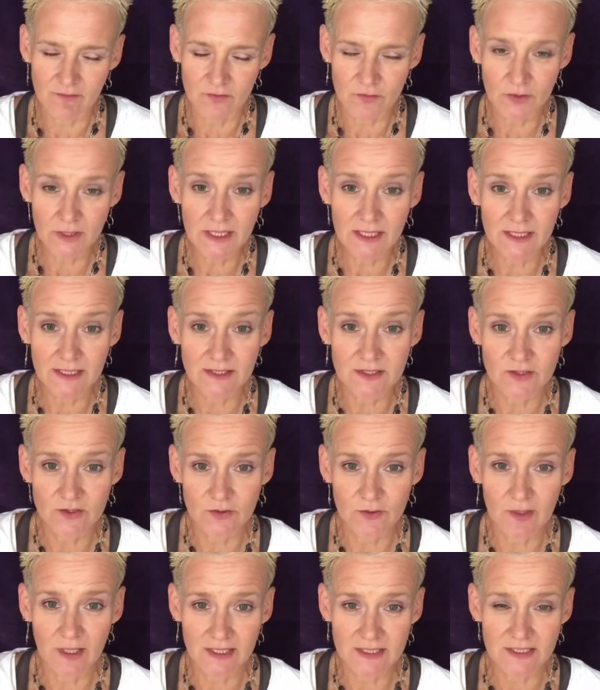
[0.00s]
trick is
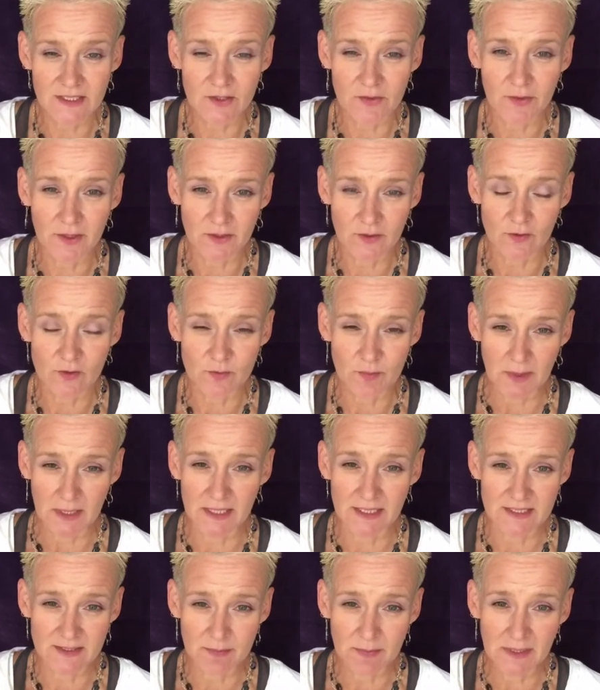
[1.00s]
to actually create those
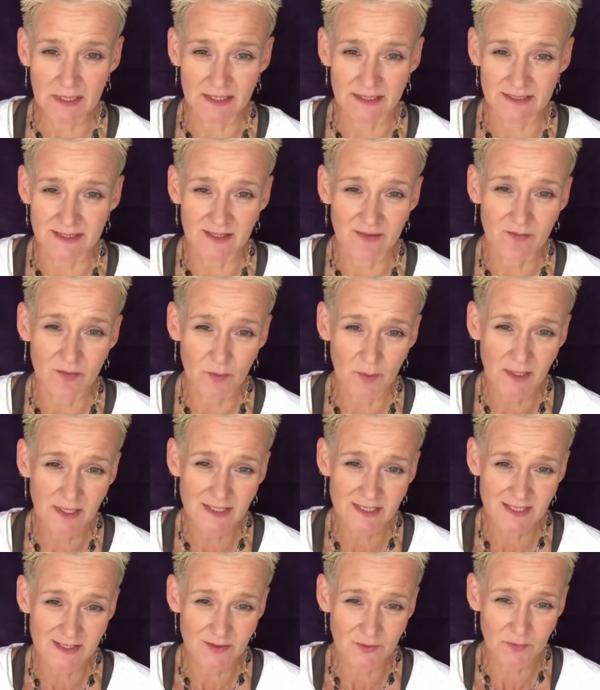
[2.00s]
balanced meals. And if you want
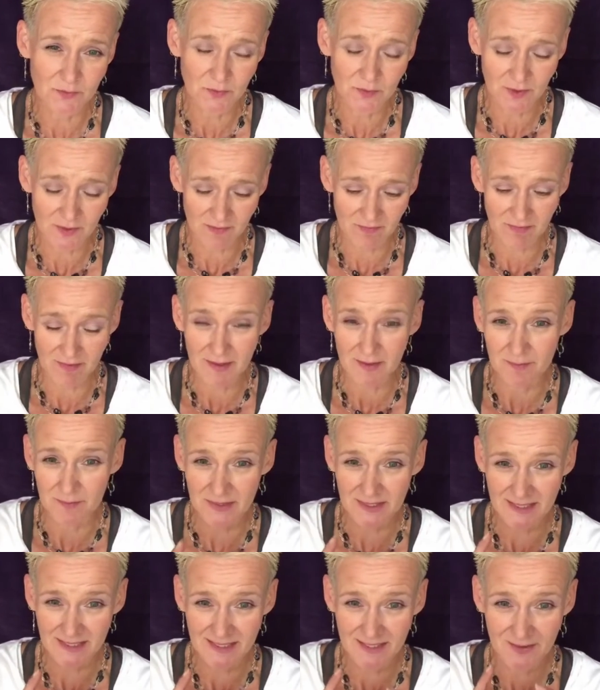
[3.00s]
to just a rule of thumb,
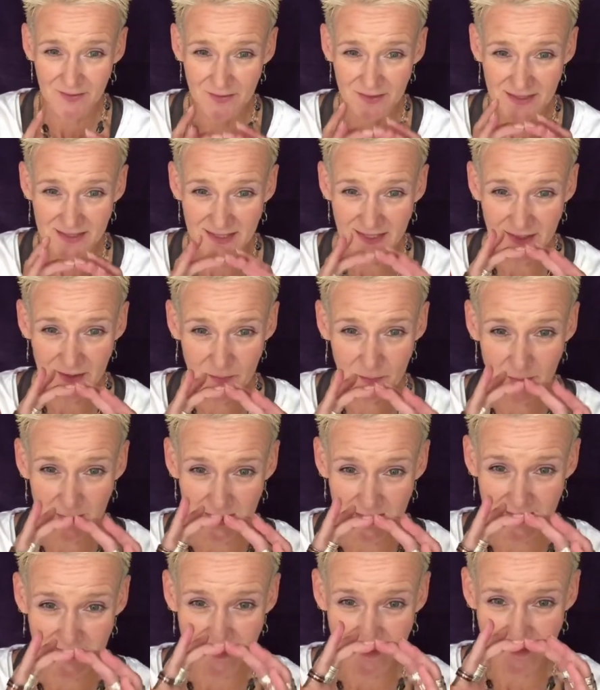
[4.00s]
you take your
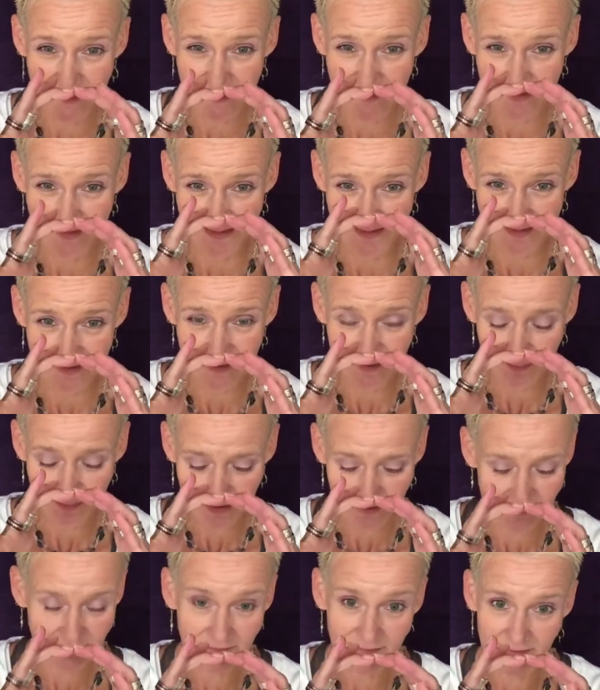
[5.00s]
plate. This is
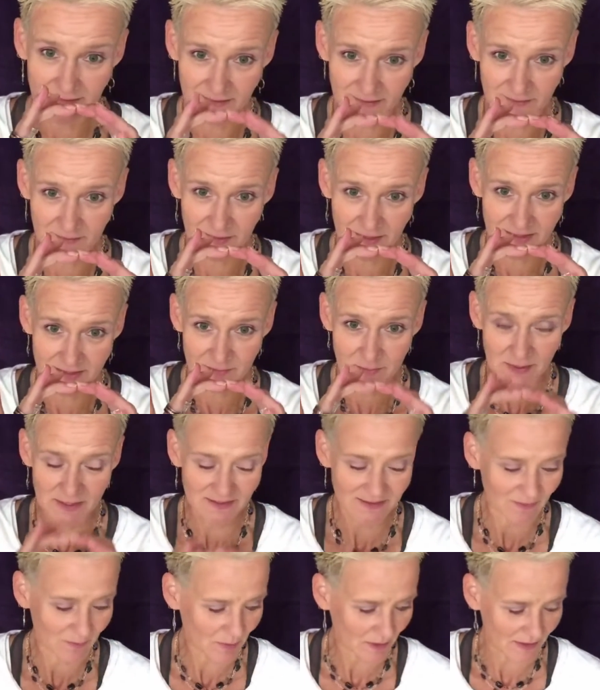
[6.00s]
about as big
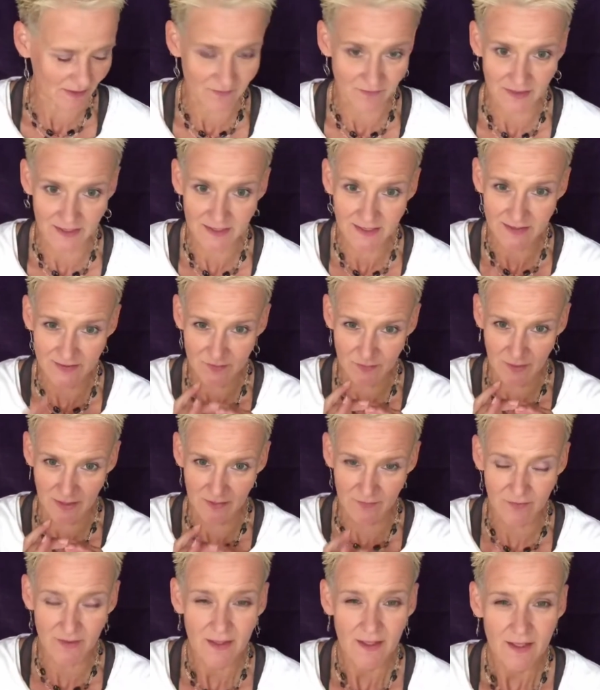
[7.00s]
as a plate, right? It's
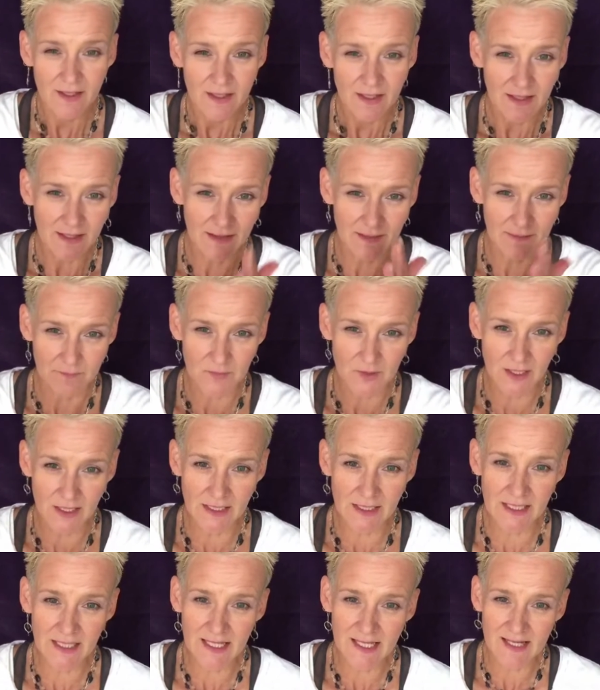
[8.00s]
round. Cut
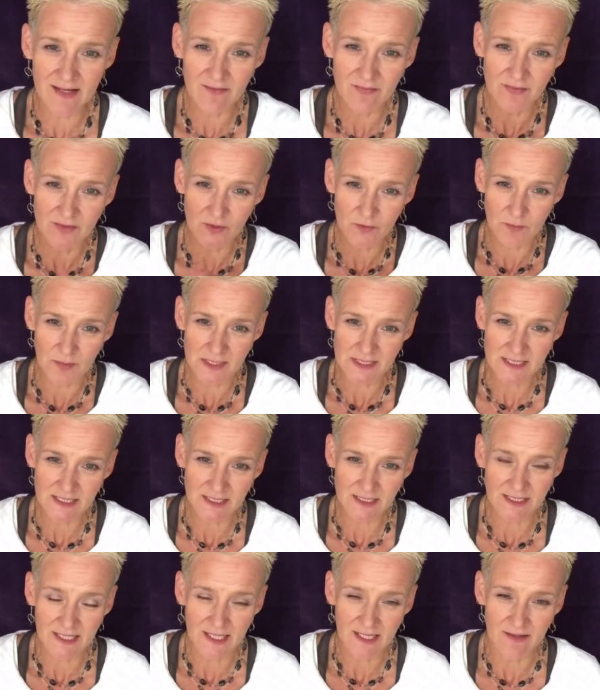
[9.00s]
it in half, and you
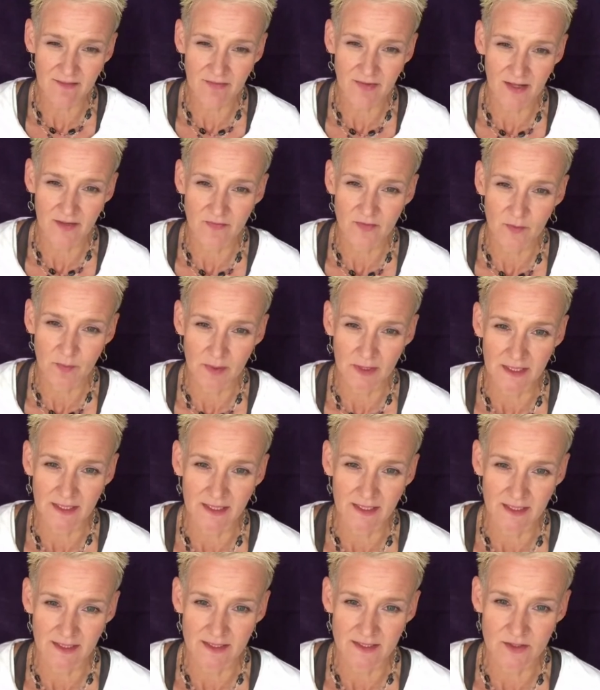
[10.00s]
basically have half your plate
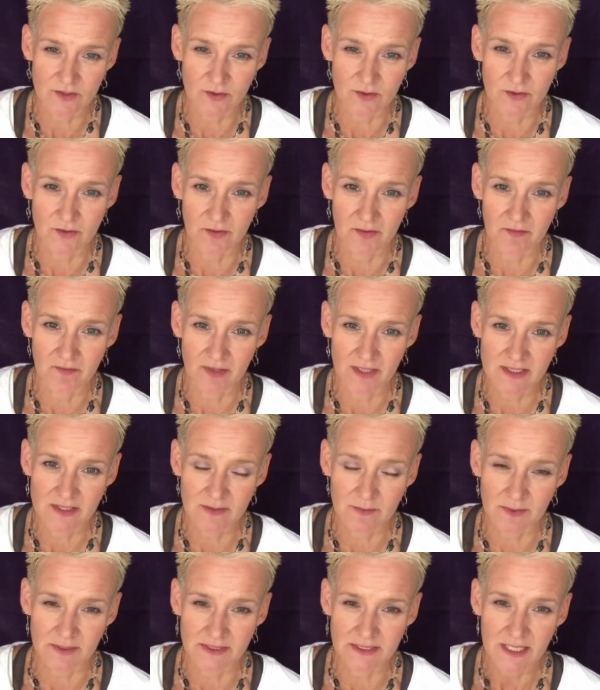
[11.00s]
as your green
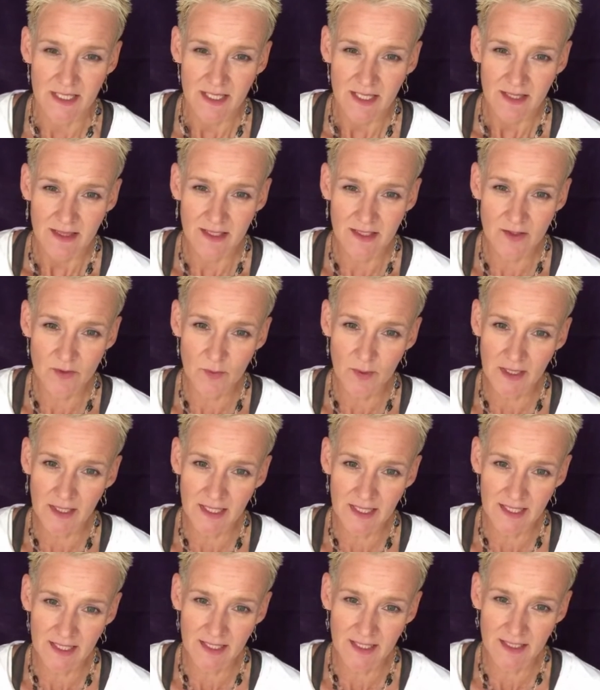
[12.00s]
vegetables. Then you want
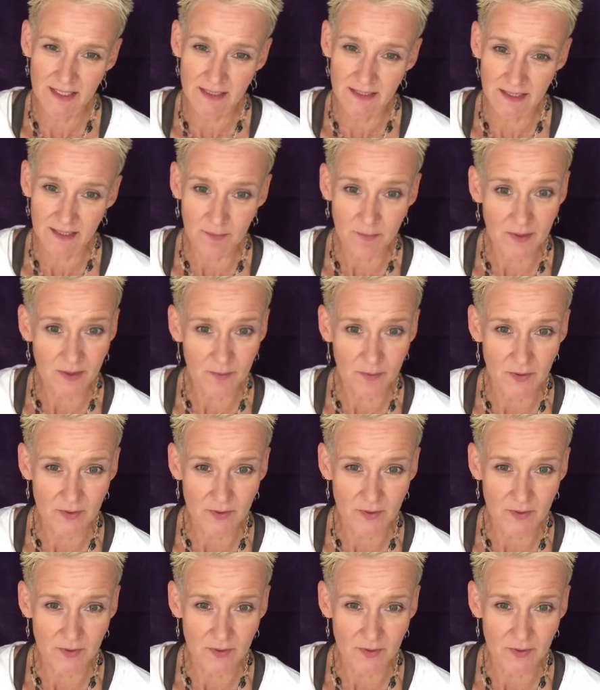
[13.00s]
to add a little bit of